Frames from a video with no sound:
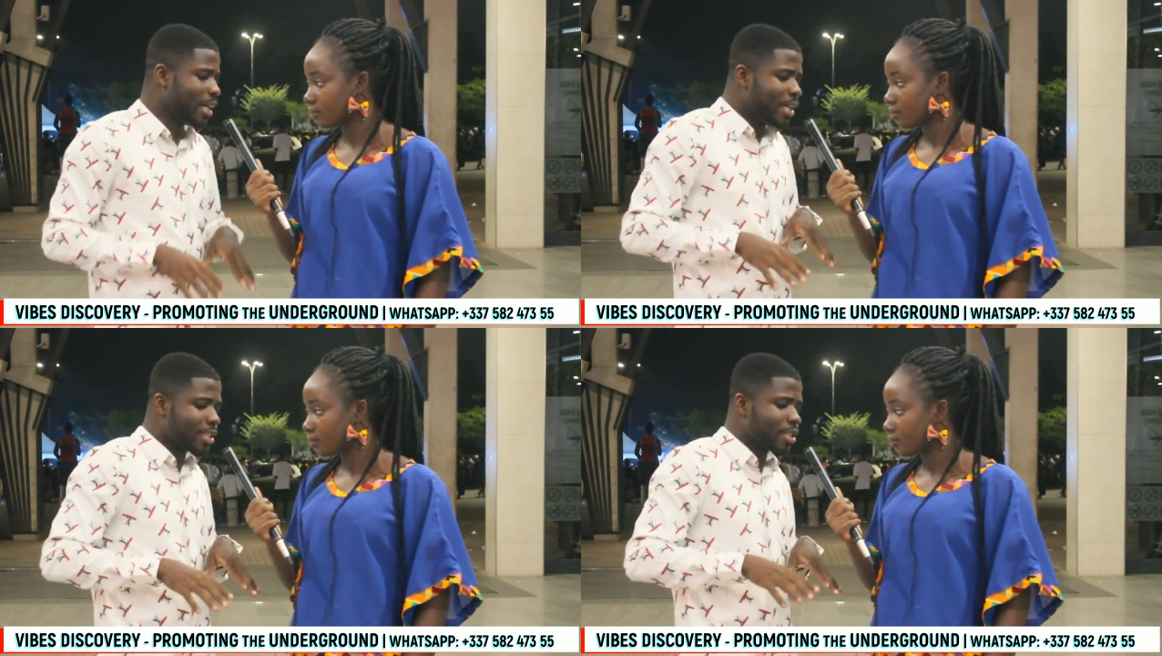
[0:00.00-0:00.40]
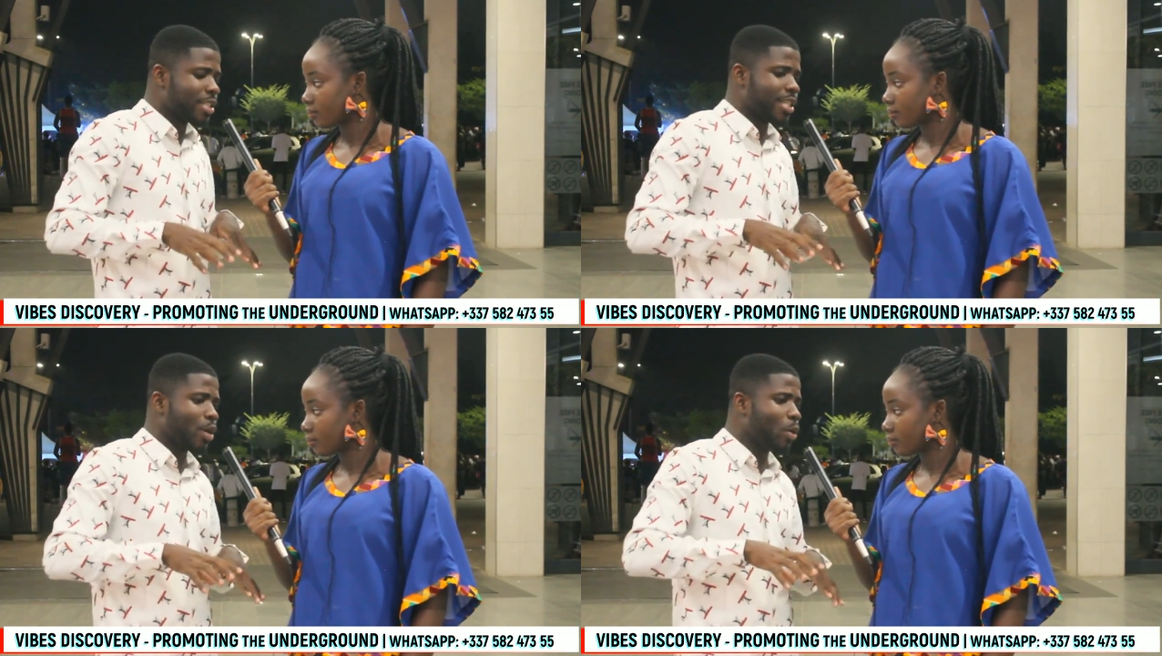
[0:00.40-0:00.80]

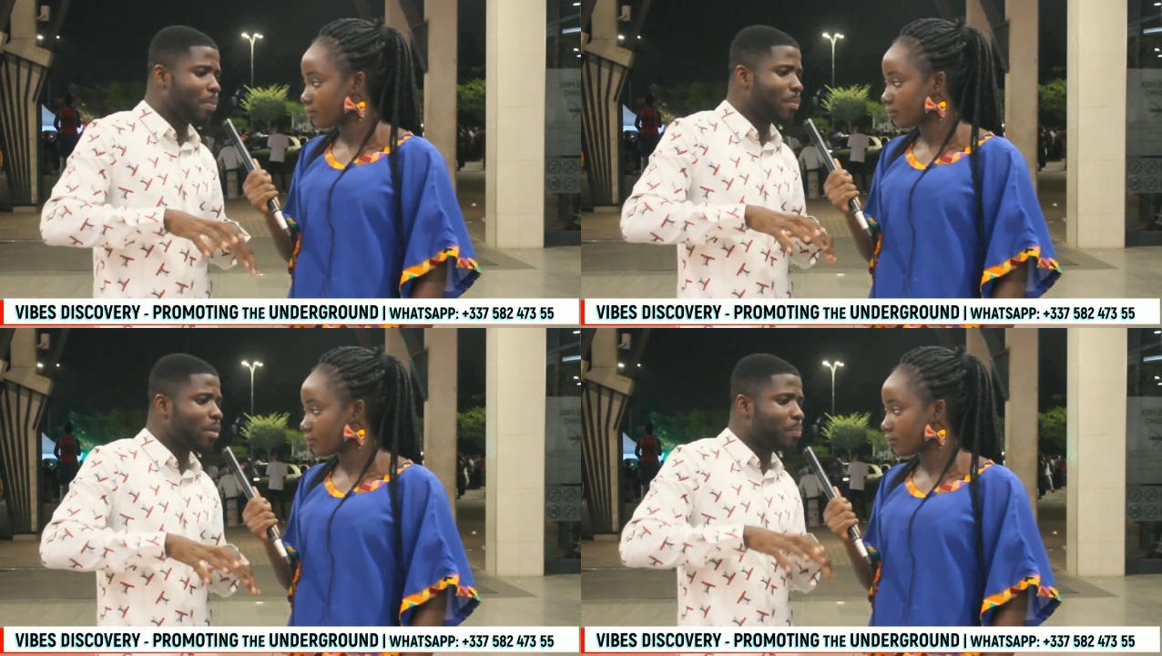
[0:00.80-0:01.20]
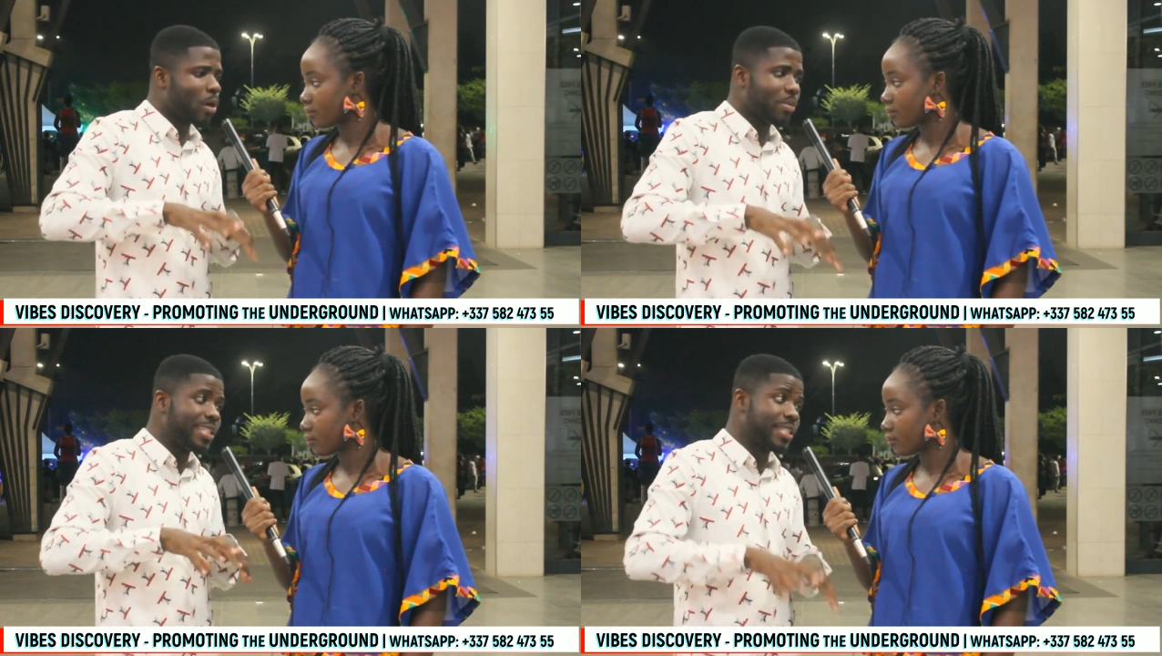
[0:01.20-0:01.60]
Speaker 1: Inti say open
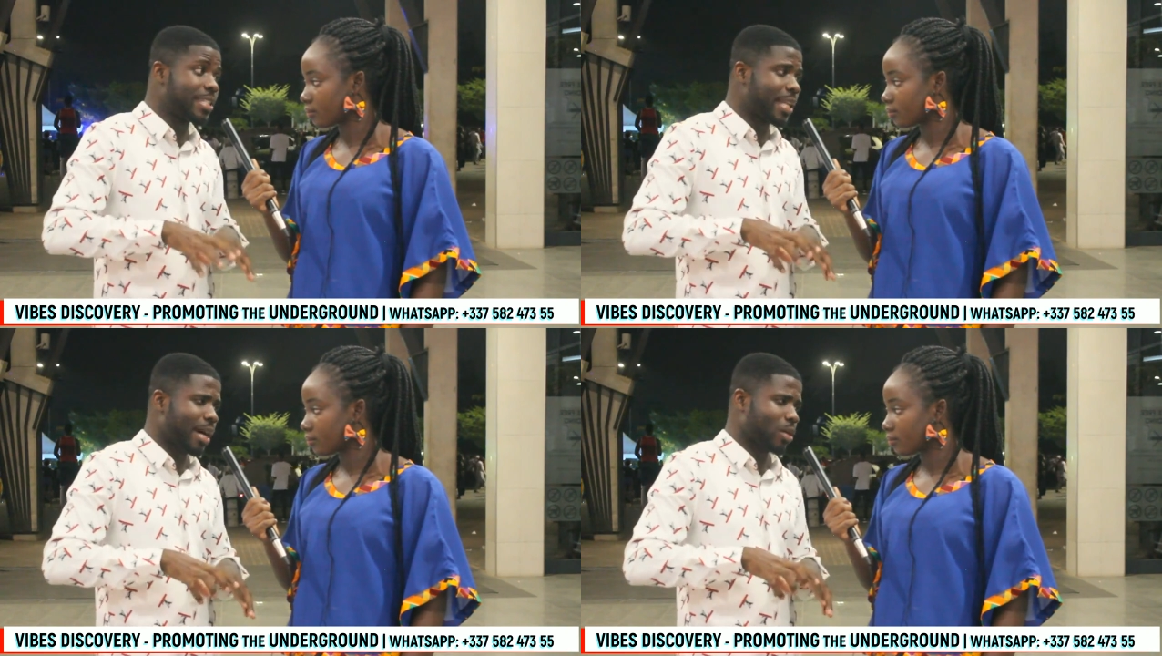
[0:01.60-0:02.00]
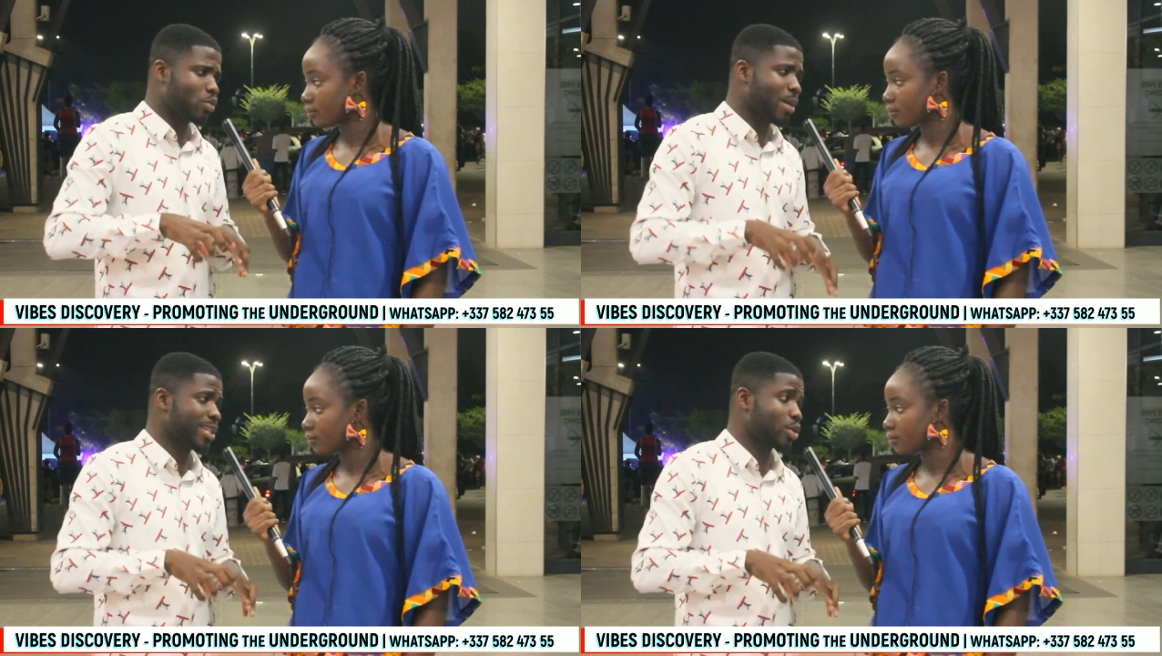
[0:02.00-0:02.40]
publicity na
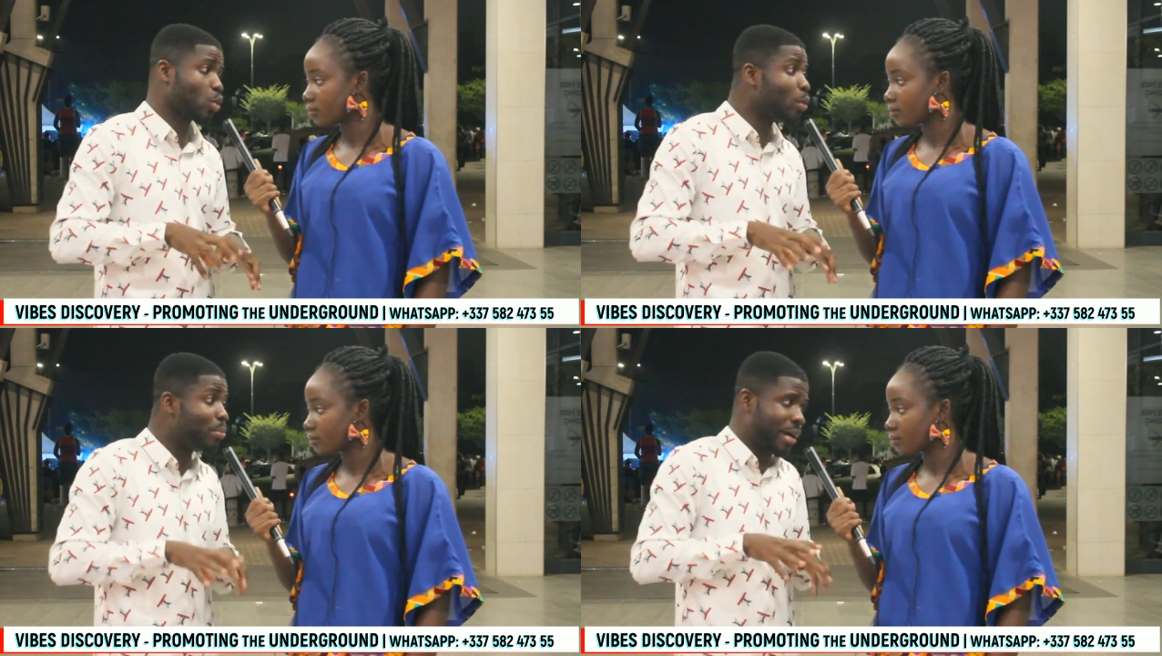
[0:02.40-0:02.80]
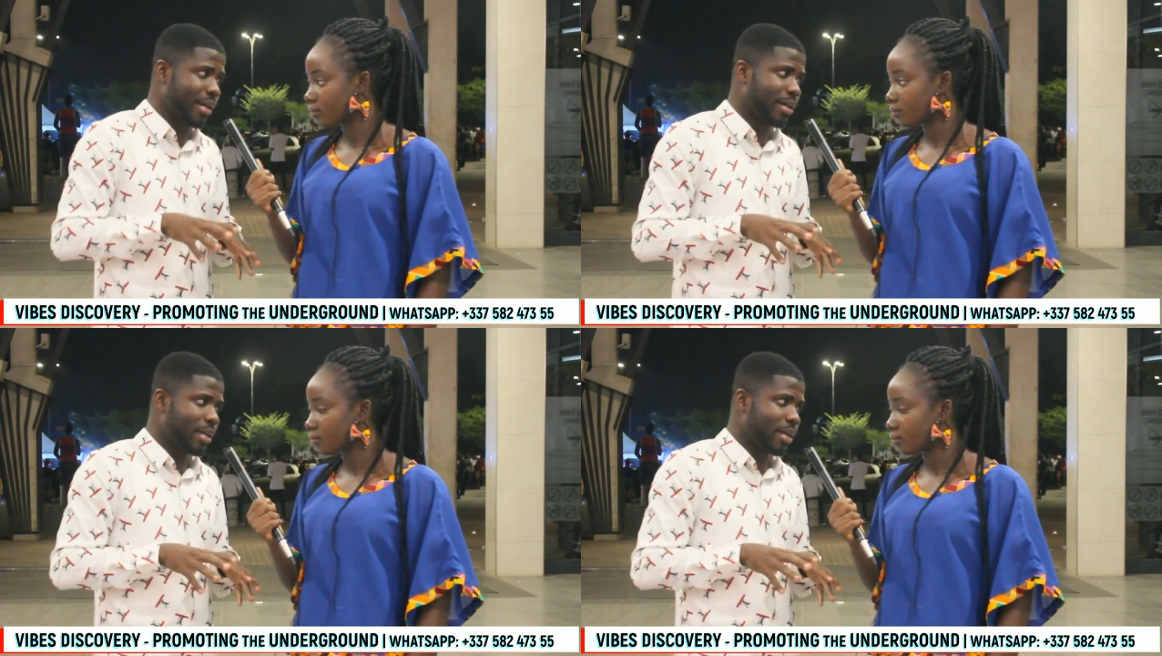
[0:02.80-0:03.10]
Kumasi obre